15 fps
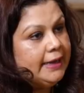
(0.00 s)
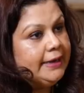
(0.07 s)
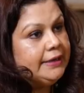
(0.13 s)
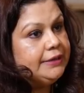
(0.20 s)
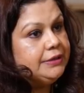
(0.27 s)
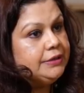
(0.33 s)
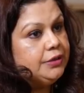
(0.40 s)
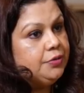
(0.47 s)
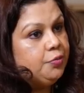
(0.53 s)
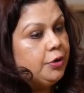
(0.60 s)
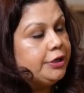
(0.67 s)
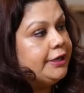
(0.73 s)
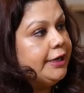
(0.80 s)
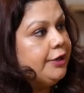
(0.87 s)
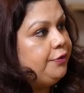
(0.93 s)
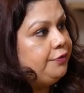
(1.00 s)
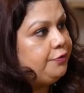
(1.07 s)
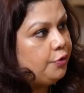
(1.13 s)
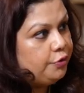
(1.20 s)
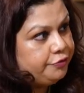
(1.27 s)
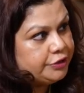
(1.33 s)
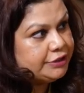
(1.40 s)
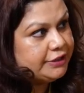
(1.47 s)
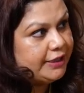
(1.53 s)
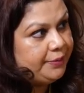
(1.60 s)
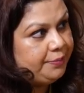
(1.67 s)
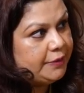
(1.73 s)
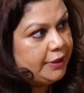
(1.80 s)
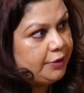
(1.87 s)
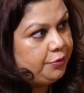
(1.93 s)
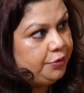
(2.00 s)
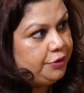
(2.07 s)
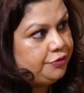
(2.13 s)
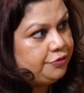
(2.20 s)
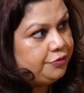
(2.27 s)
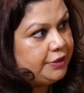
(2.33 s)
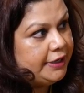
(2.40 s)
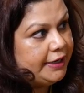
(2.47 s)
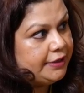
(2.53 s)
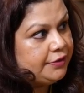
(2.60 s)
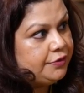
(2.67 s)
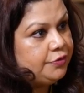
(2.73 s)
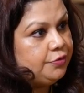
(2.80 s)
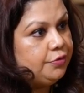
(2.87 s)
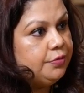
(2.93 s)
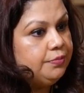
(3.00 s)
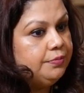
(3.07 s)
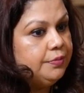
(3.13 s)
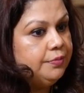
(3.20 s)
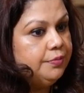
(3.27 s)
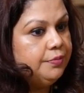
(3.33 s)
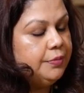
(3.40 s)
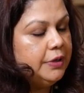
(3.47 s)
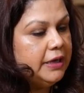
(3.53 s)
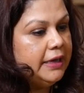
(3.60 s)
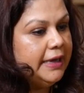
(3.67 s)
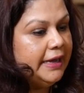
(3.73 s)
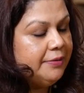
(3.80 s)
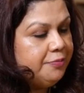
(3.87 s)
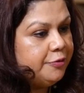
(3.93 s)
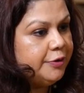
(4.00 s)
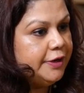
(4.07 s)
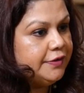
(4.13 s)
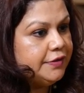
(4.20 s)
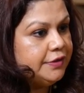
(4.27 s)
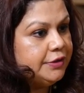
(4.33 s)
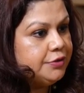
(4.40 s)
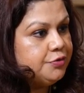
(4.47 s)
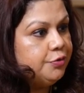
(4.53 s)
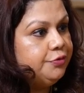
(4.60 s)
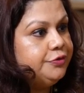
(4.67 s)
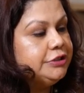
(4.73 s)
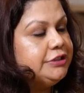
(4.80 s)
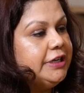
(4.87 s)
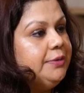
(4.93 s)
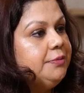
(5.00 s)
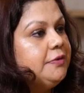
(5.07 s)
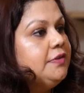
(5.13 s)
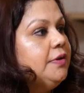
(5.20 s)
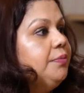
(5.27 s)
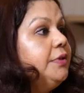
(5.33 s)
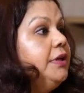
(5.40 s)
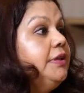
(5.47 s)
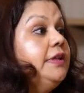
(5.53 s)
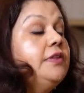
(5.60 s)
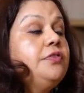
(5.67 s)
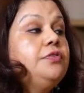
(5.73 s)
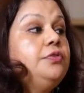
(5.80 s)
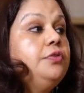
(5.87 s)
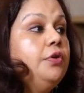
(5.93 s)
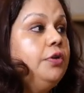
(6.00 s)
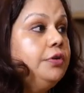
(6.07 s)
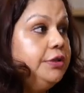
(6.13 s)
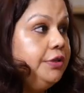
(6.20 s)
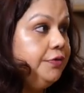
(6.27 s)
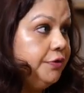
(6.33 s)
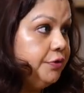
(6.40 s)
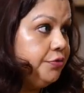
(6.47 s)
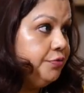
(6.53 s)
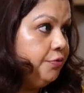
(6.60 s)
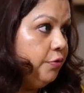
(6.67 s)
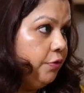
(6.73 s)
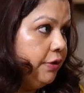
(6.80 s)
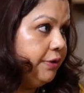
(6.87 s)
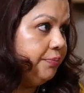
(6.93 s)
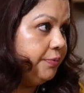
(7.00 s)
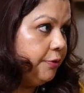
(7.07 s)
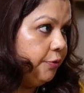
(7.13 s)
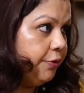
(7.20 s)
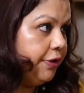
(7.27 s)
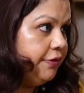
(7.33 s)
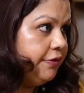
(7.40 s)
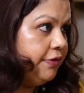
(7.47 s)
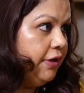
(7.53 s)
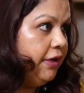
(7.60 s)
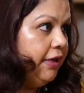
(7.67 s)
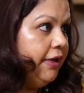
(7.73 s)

and what kind of overtime they're going to get. So at present, overtime is something that's not given to all employees.